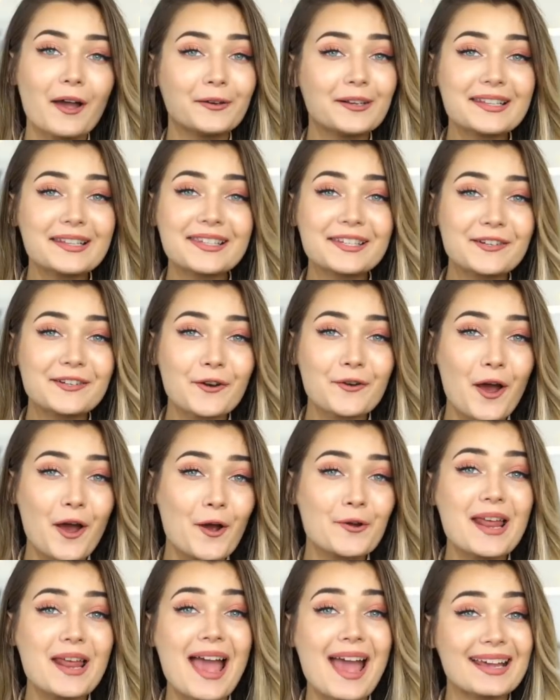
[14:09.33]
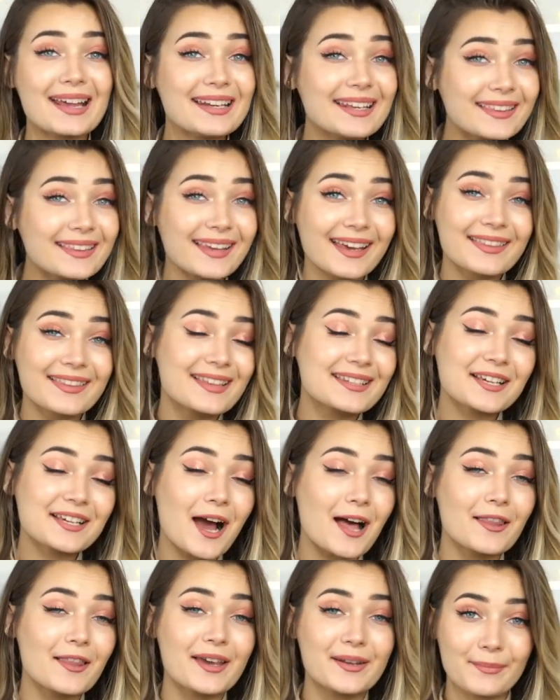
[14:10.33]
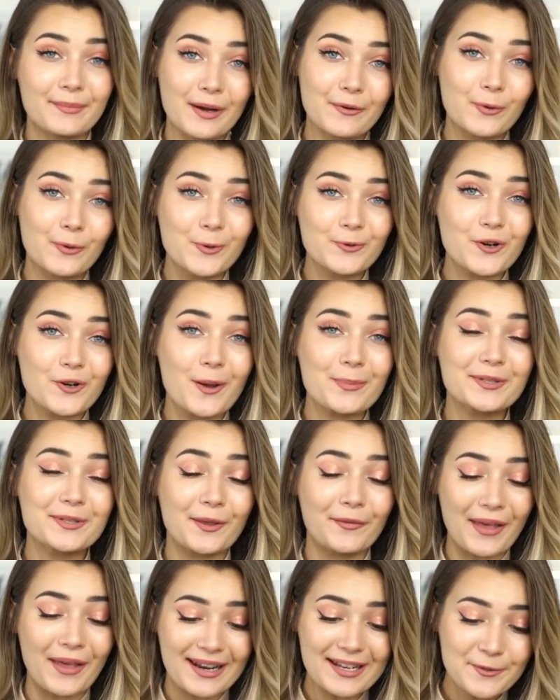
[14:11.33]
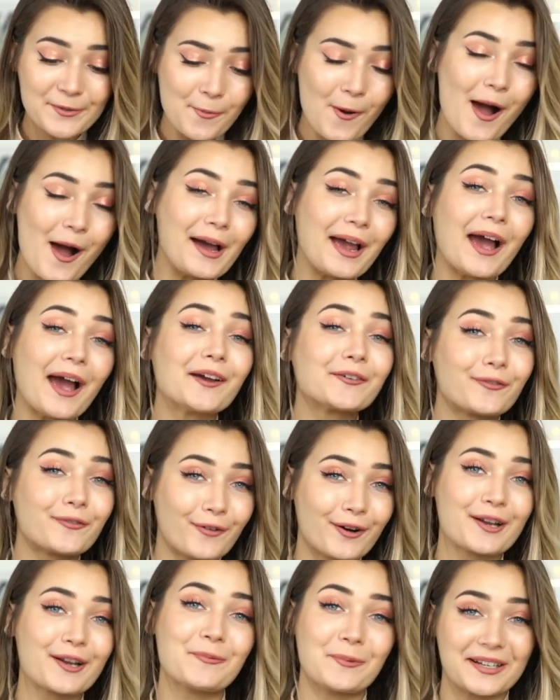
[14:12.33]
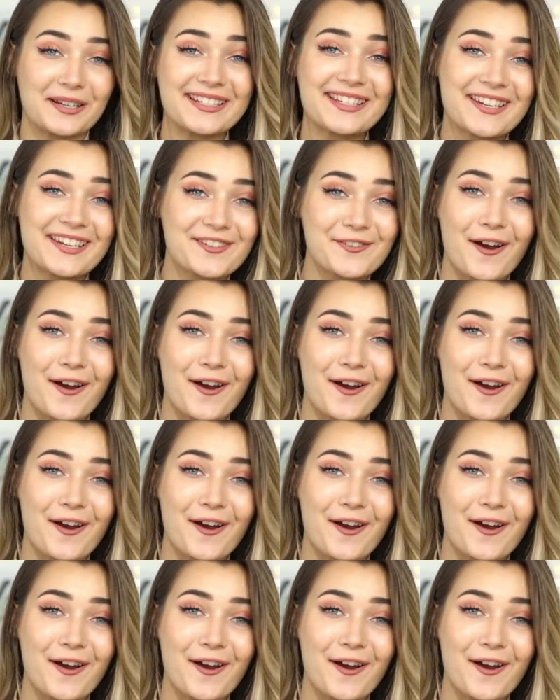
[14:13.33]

I honestly don't own anything in this color in my wardrobe so that is why I really wanted to